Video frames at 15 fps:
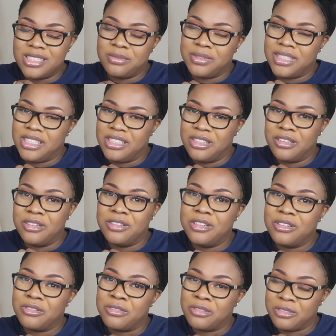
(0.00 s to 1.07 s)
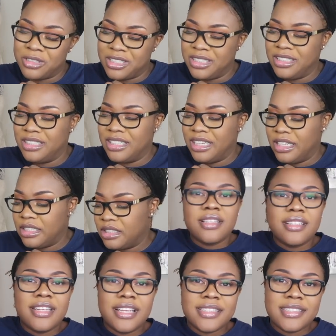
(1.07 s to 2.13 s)
this video really late.
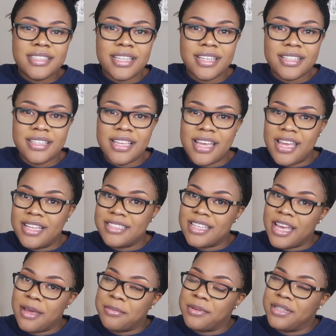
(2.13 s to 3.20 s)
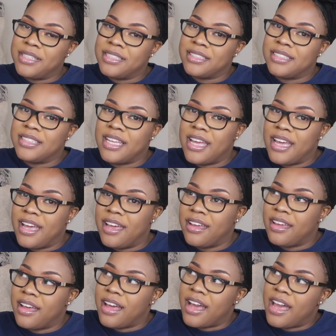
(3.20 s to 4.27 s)
The next thing that has happened is
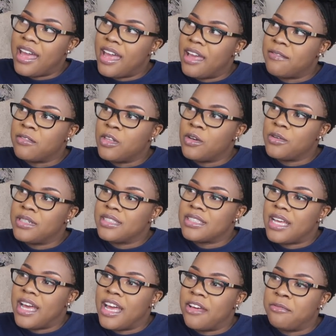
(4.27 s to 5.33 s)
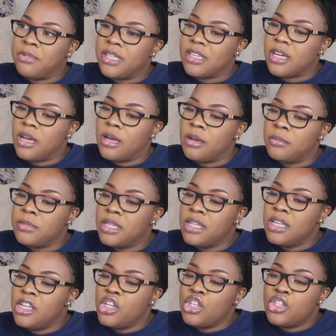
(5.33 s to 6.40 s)
that I have noticed I have become
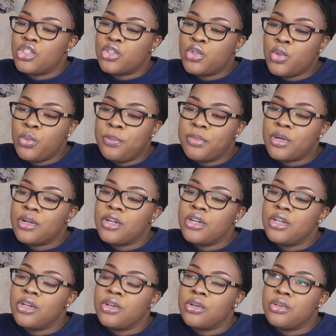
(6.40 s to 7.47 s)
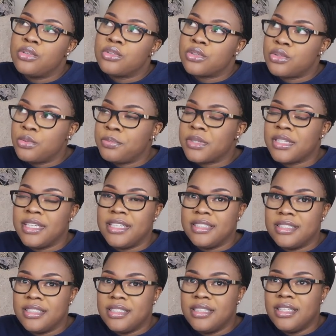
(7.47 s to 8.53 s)
super super
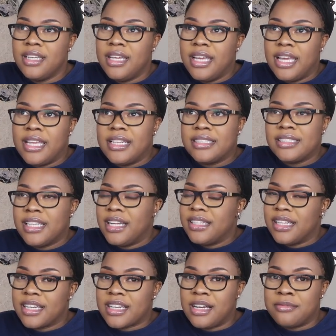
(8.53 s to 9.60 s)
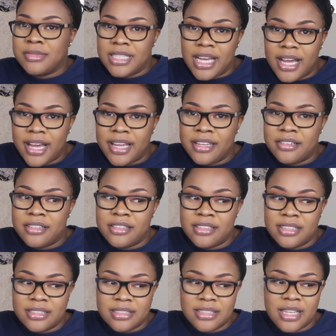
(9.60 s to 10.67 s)
lazy, and it's not like I'm
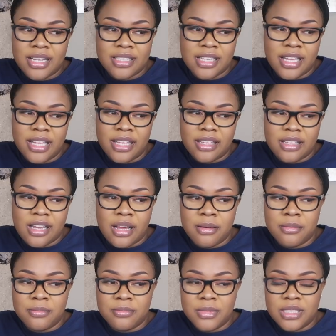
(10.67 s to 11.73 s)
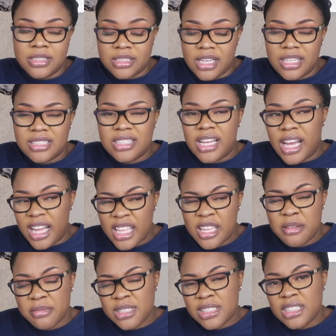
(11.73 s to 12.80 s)
tired, it's not like I'm exhausted. I
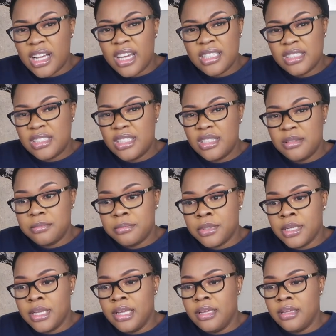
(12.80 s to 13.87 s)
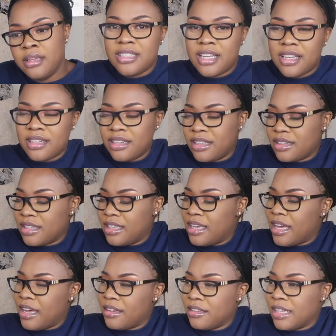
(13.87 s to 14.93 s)
am exhausted, but not
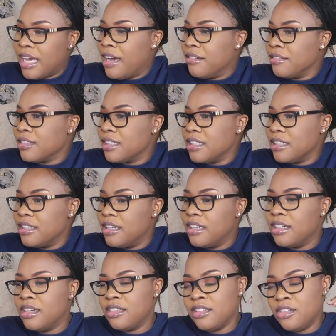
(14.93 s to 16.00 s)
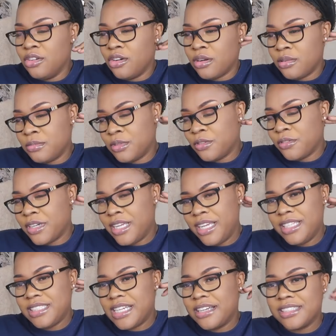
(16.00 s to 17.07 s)
nothing out out the normal
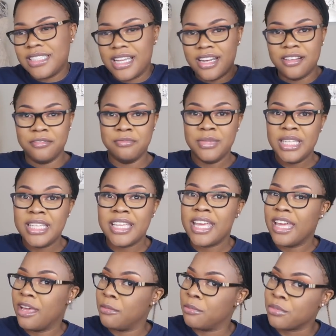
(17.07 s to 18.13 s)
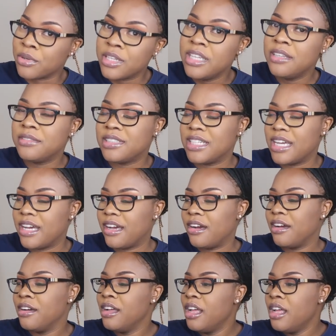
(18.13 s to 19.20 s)
range outside of me can't breathe,
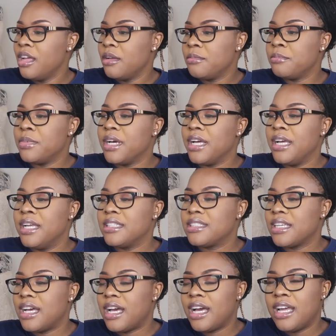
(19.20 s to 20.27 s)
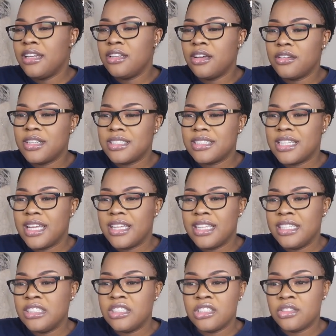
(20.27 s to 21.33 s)
child. But I noticed that
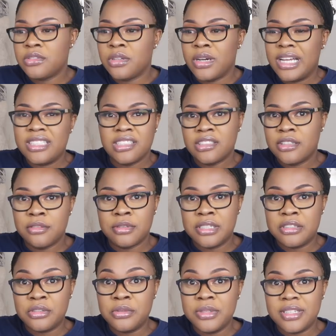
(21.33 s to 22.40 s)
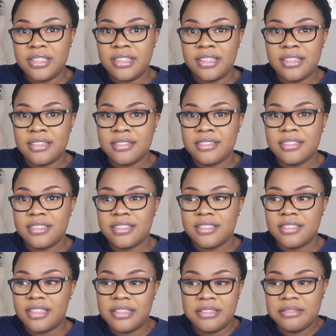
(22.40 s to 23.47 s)
in general I just don't want to do anything.
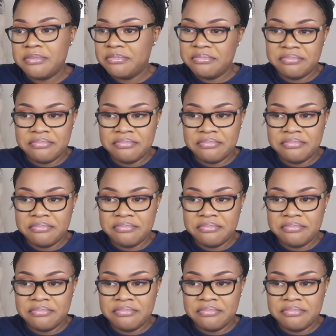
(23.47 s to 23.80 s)
Like